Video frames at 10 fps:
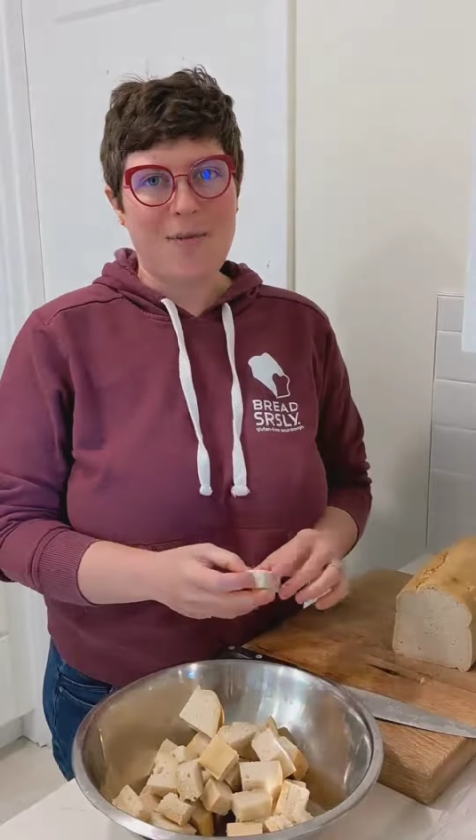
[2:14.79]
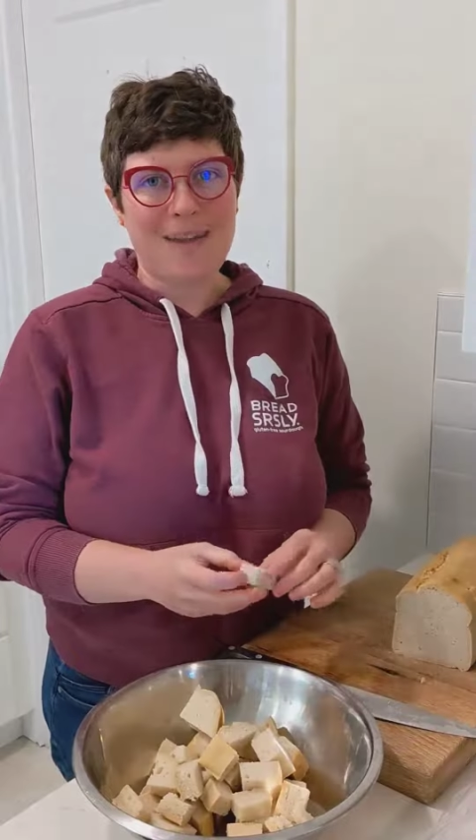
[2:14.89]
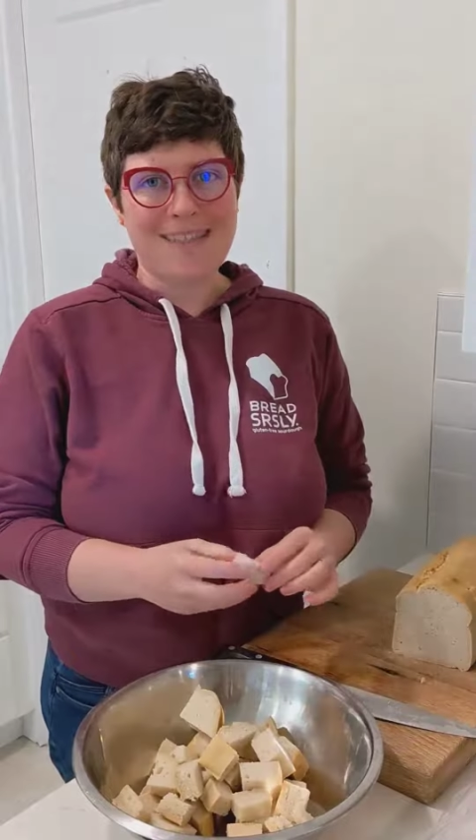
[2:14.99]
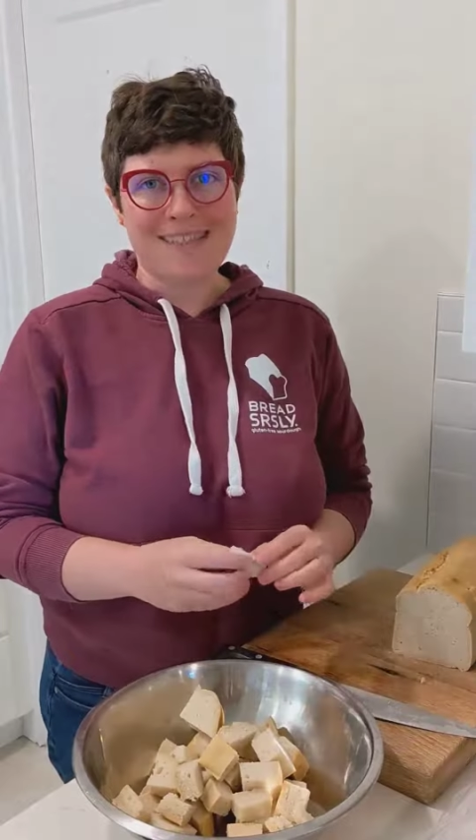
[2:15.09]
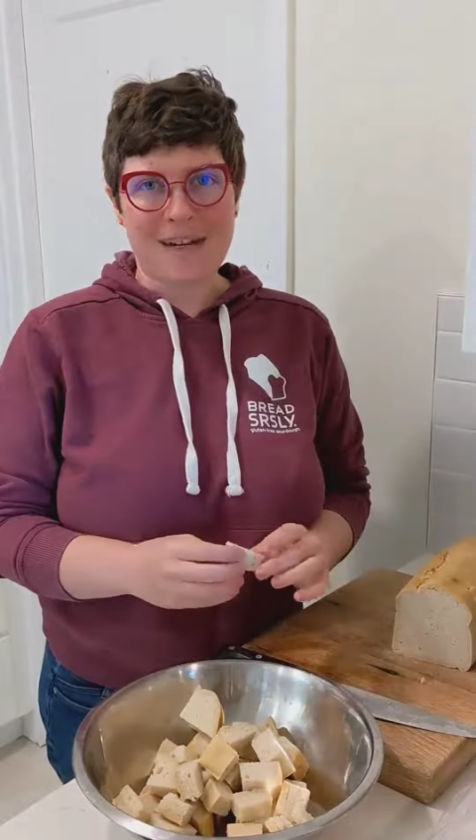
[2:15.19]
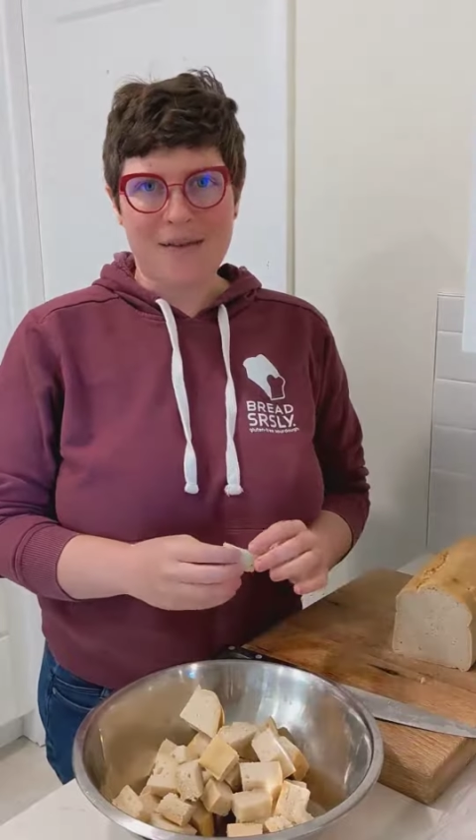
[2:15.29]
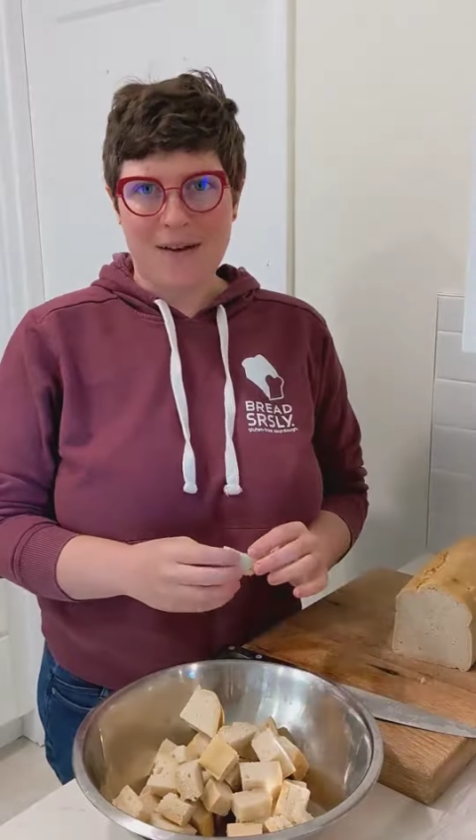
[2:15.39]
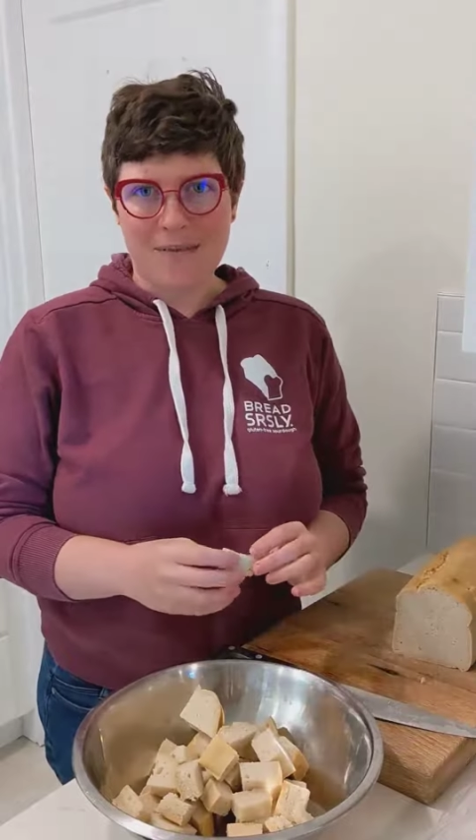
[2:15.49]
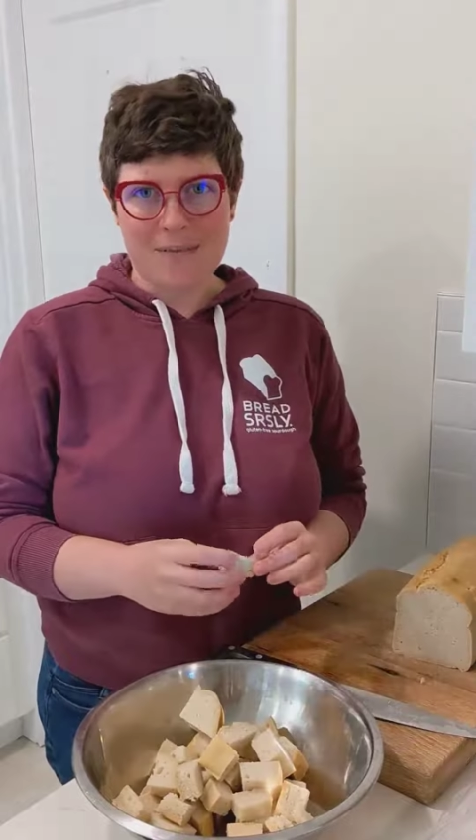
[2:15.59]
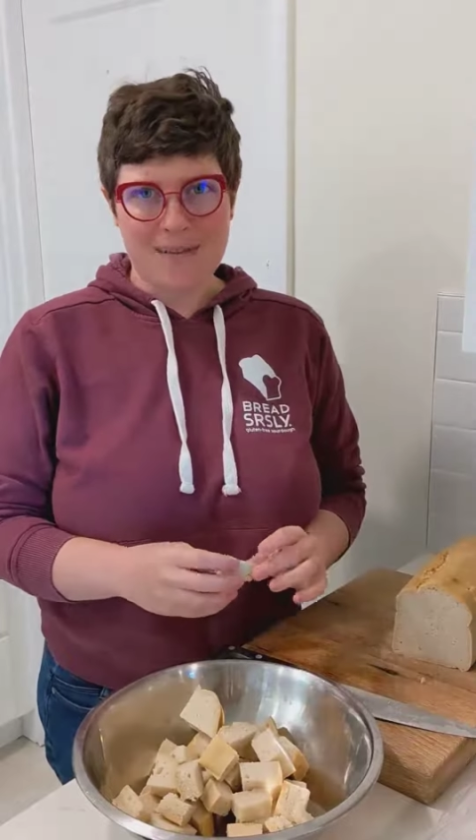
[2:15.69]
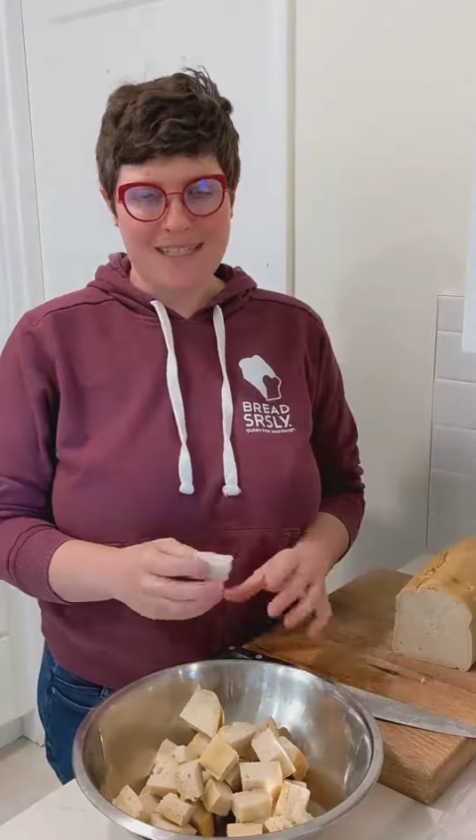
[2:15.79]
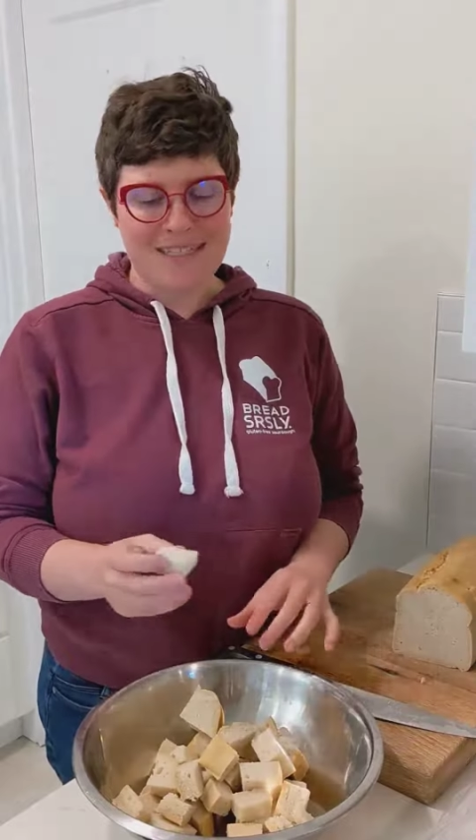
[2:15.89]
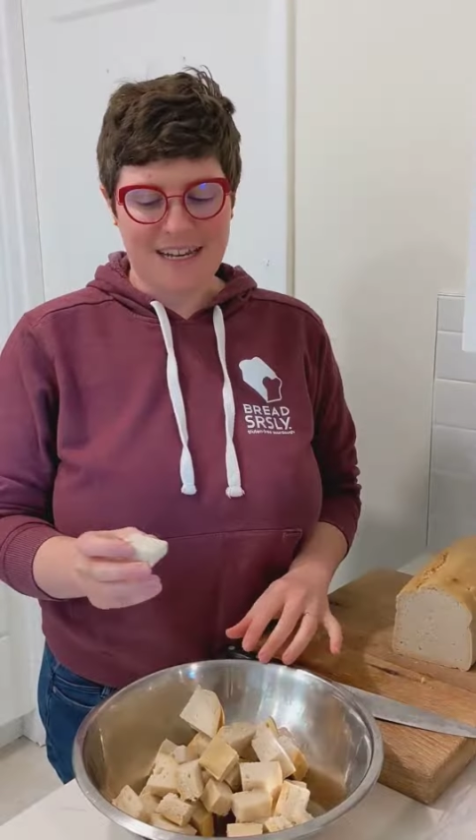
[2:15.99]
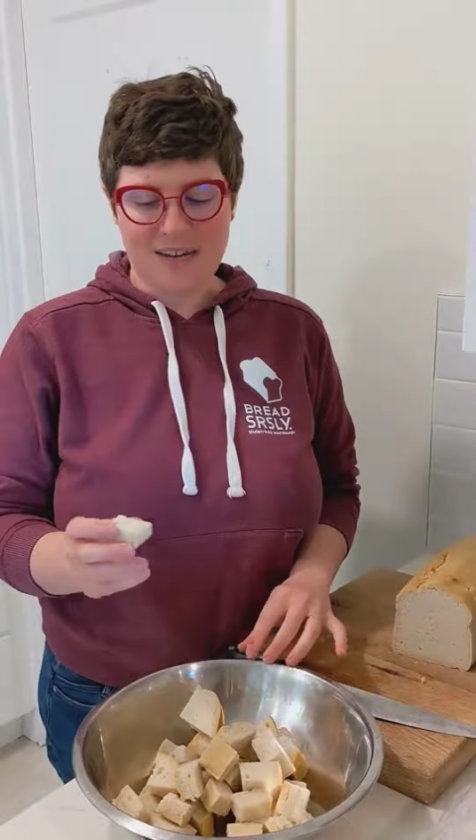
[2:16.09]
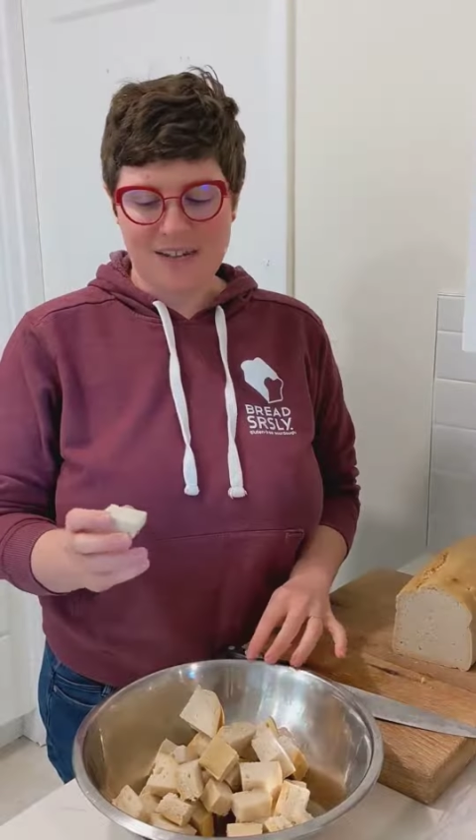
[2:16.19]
instead of have them be stale.